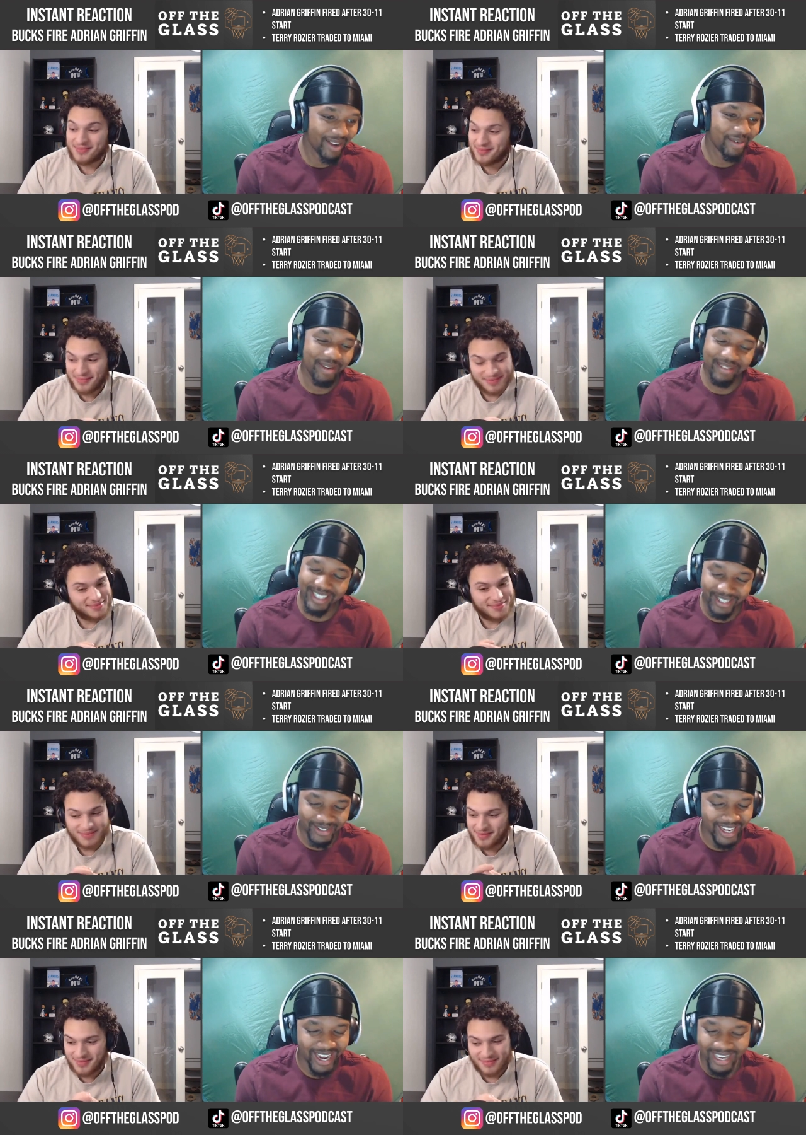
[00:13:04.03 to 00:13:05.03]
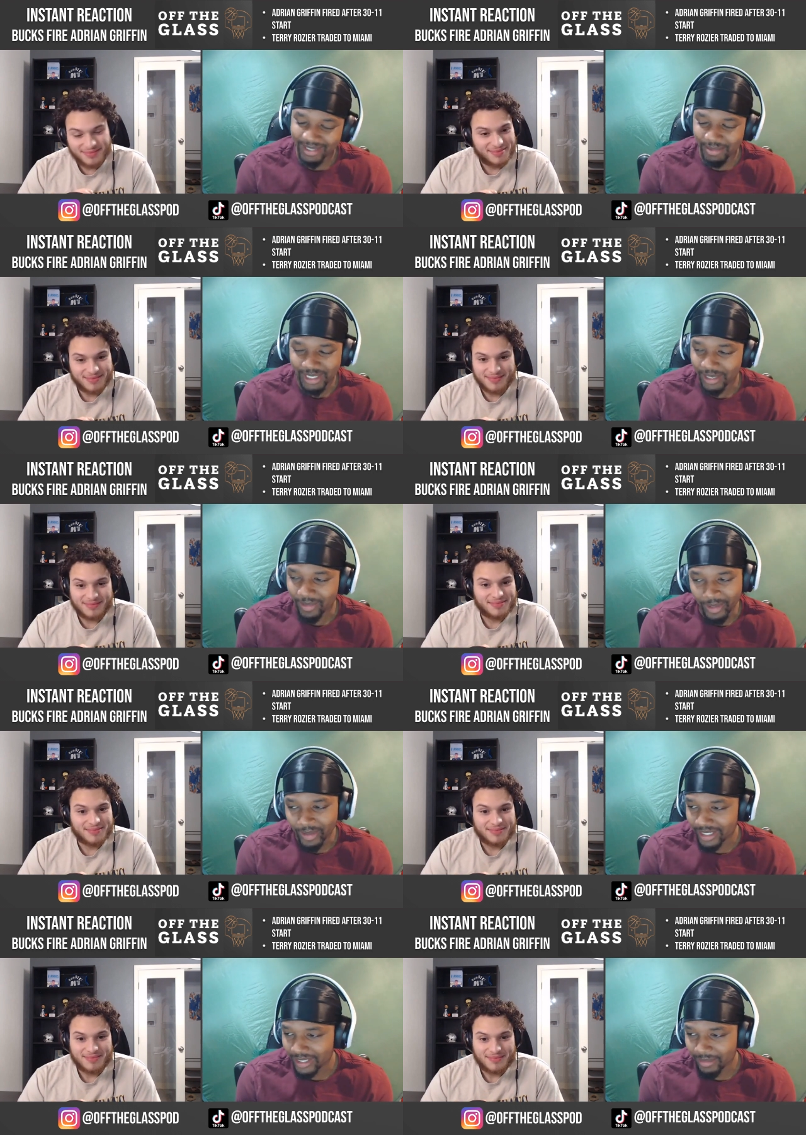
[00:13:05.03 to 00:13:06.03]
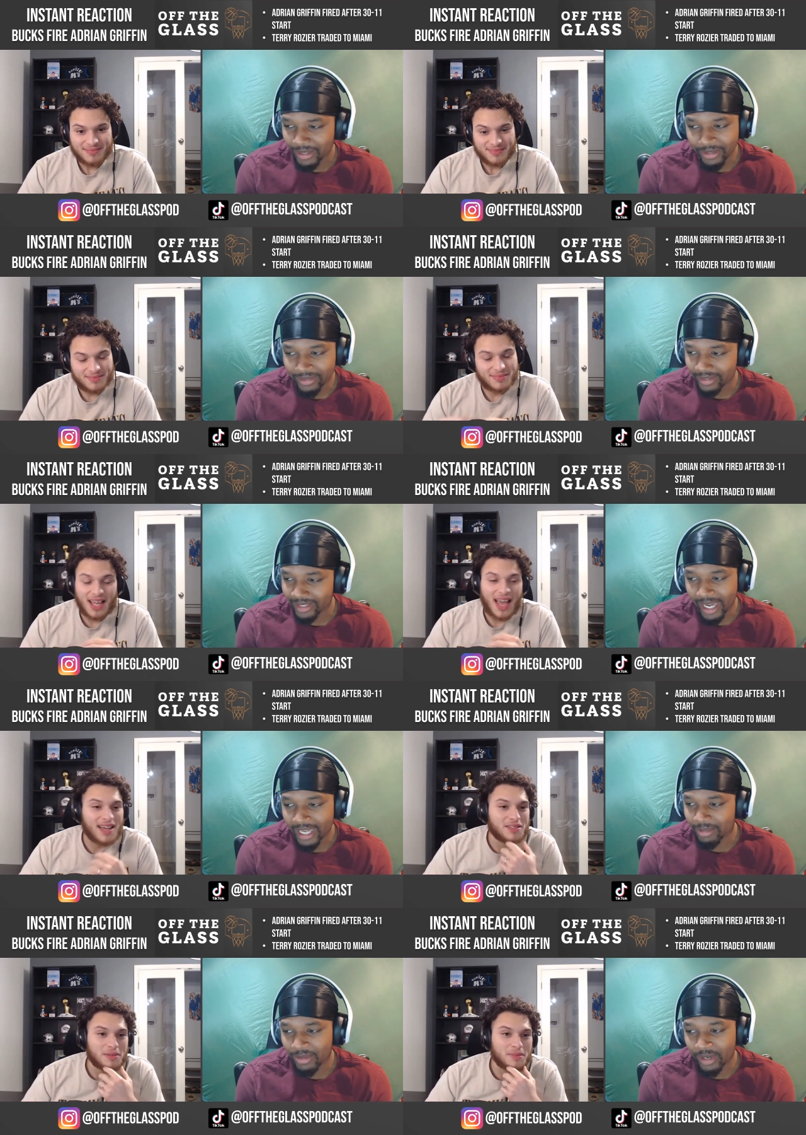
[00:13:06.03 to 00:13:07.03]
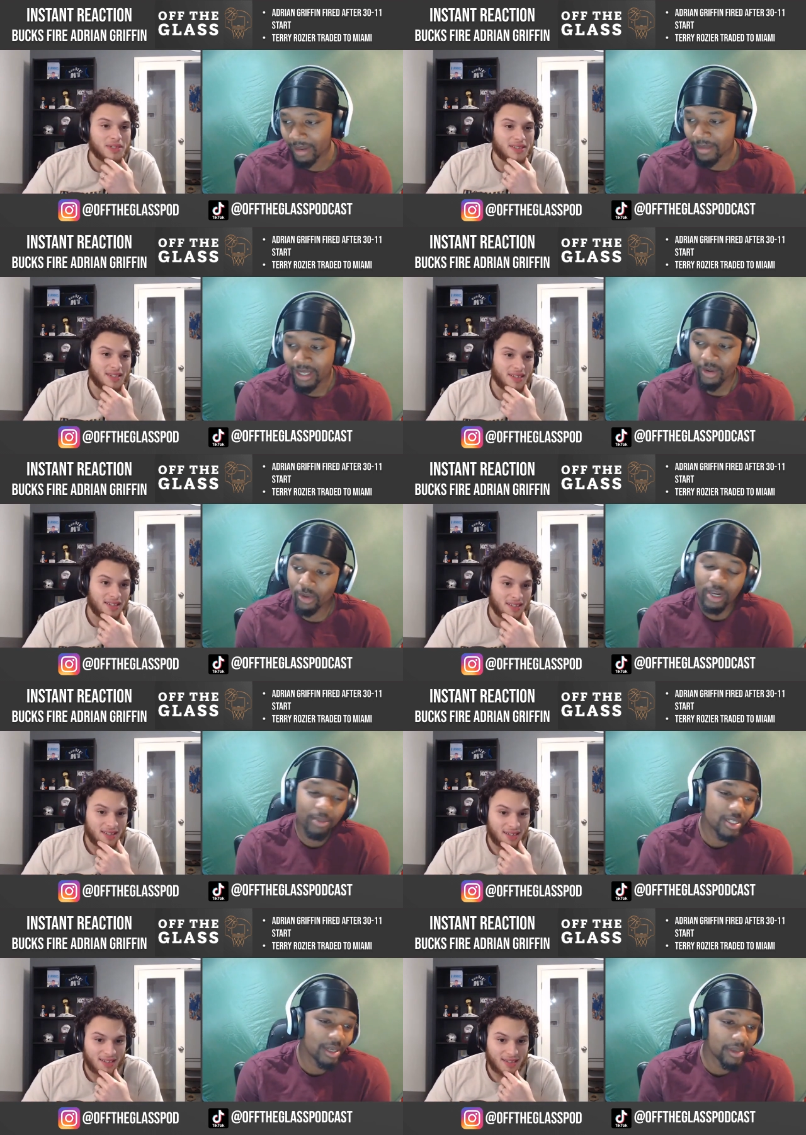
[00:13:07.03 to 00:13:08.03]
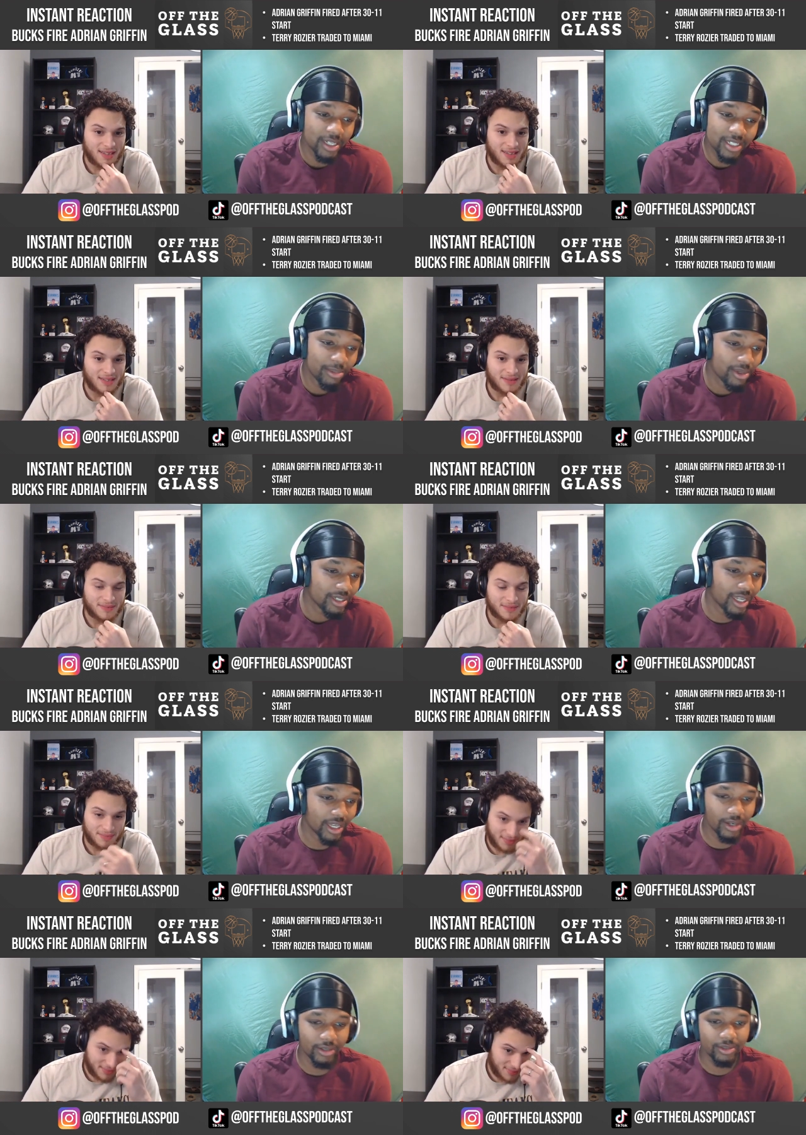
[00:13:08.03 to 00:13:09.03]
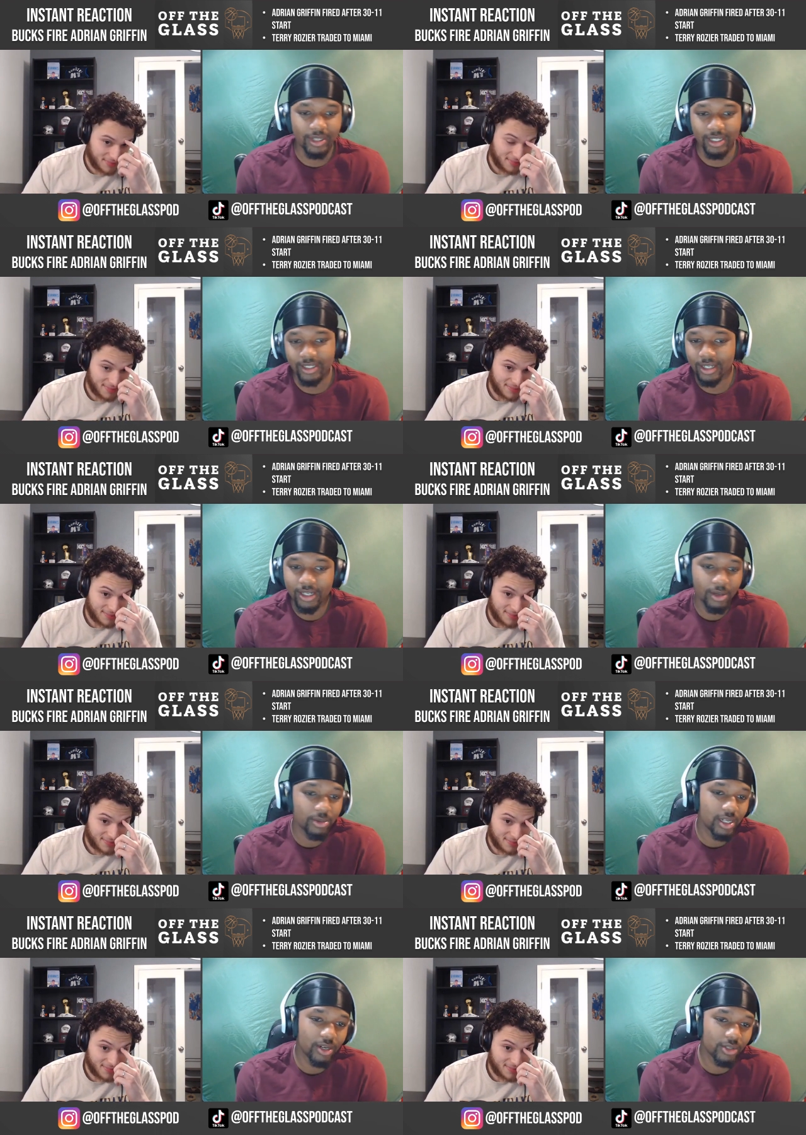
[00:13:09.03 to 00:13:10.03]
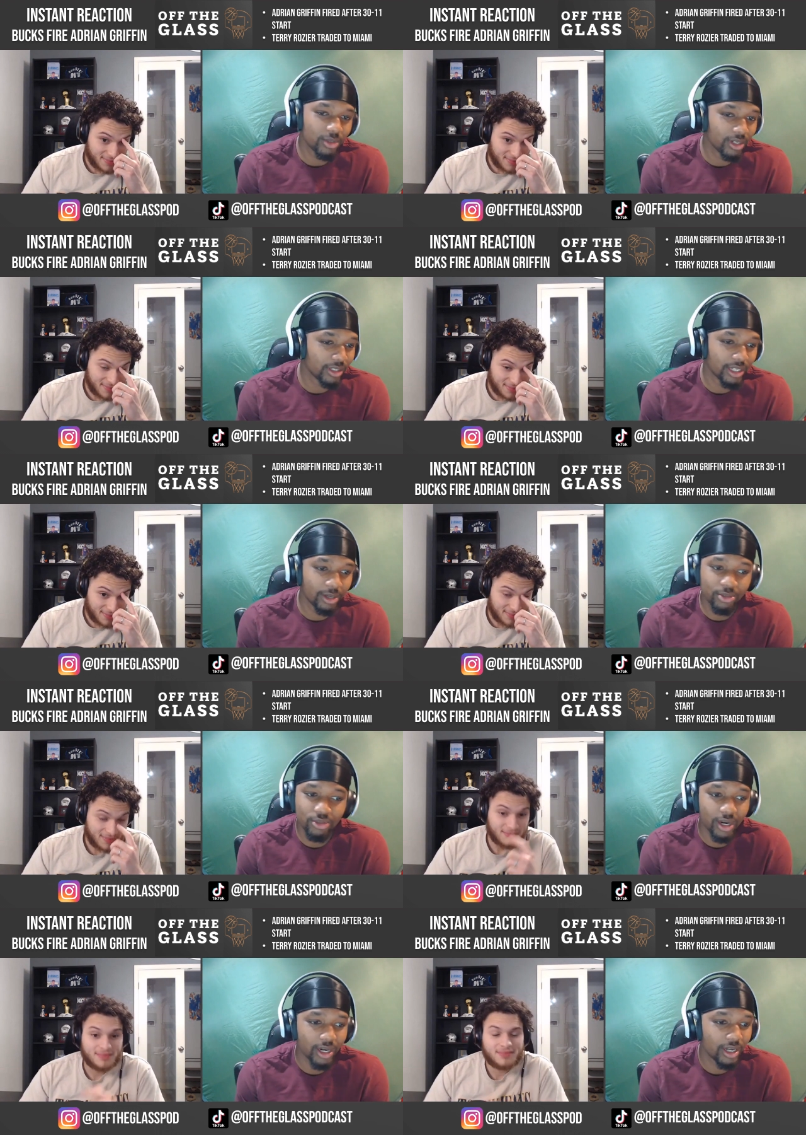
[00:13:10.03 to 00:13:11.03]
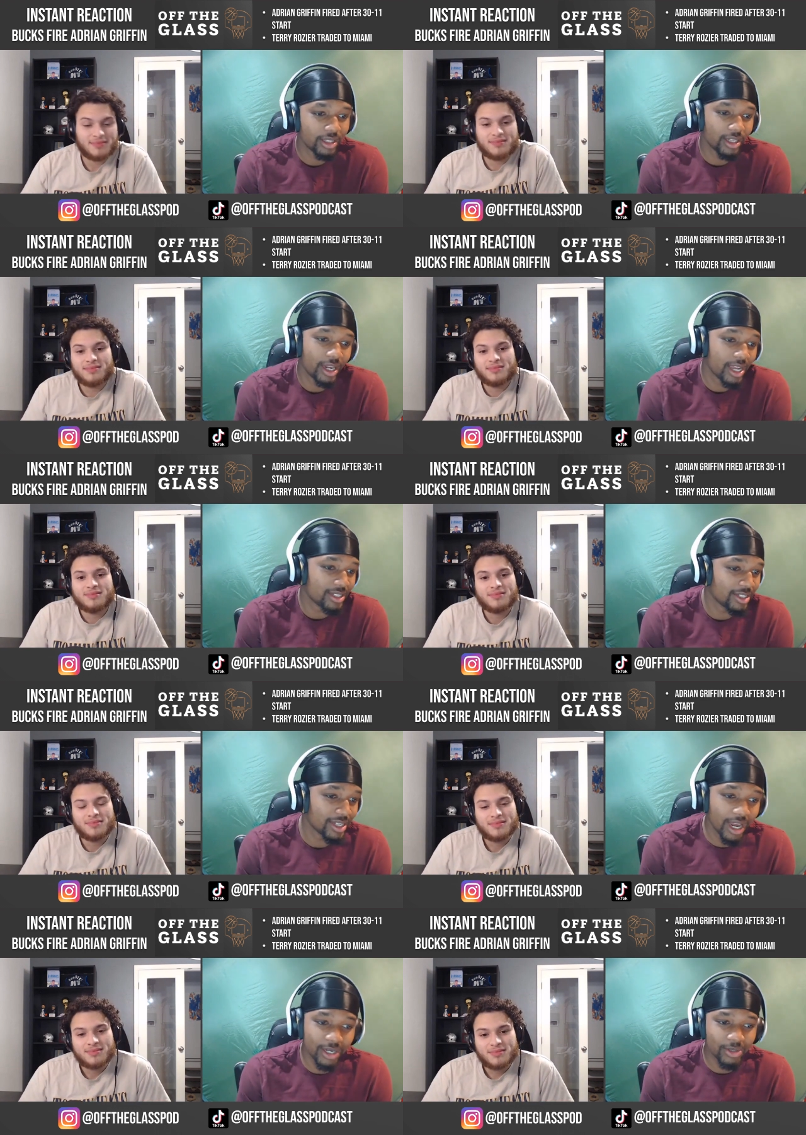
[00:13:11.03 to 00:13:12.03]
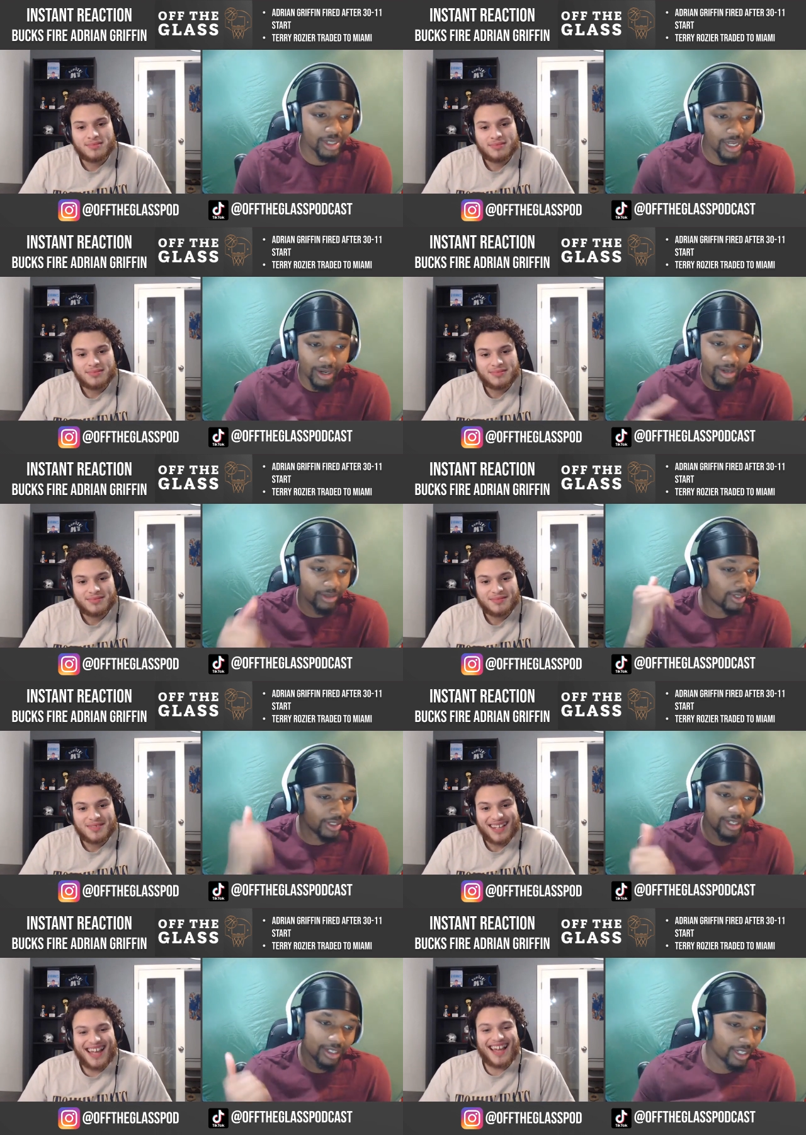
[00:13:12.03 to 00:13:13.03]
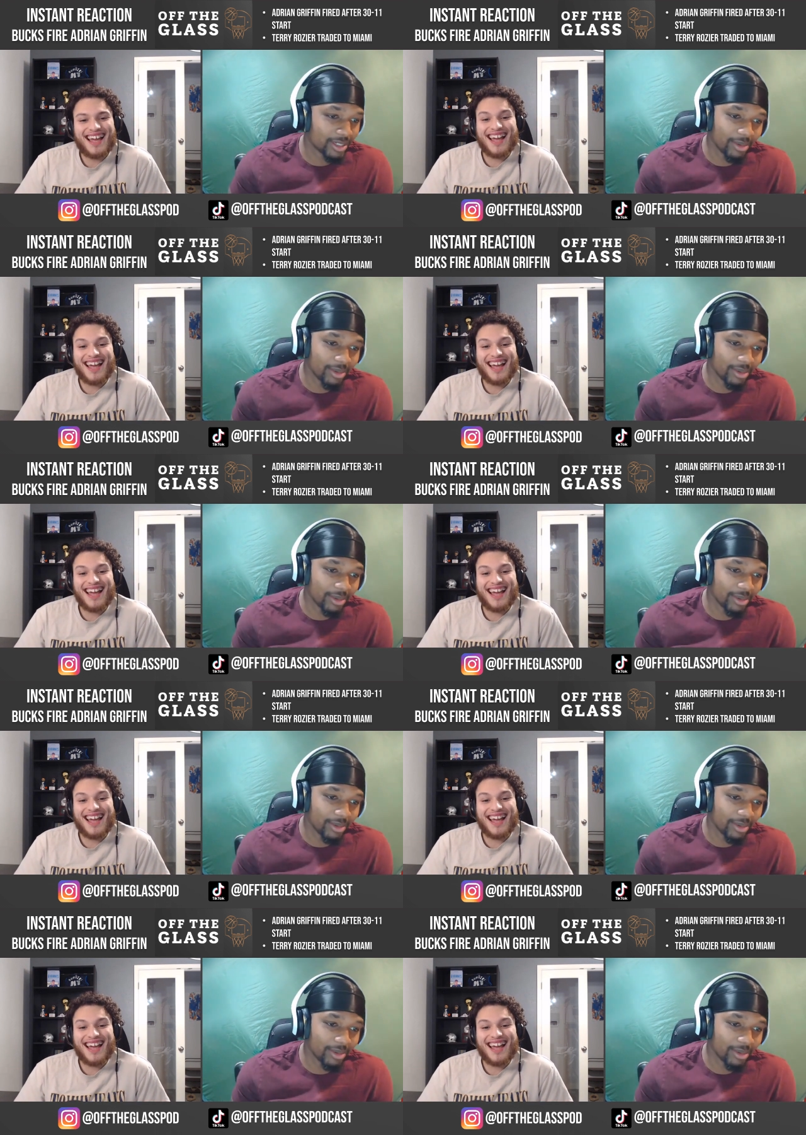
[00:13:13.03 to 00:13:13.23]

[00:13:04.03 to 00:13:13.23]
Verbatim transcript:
Speaker 1: I'm telling you, it has to be something crazy, bro. It has, it has to be. I mean, or it could be something as simple as like, yo, like said, they was saying on Twitter, look, they was trying to cut Thanasis, and Giannis was like, yo, oh, that's